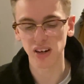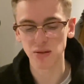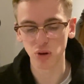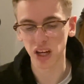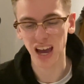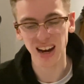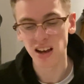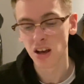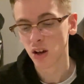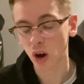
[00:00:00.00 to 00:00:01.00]
But again,
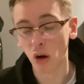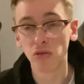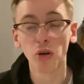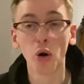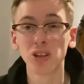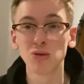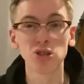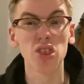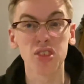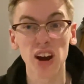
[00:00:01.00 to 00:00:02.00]
going forward, he was a
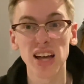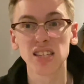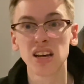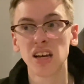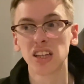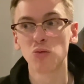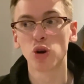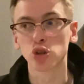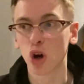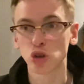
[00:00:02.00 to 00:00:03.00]
threat. There was
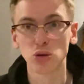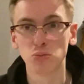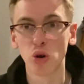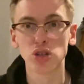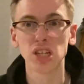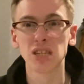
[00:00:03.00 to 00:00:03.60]
constant balls into the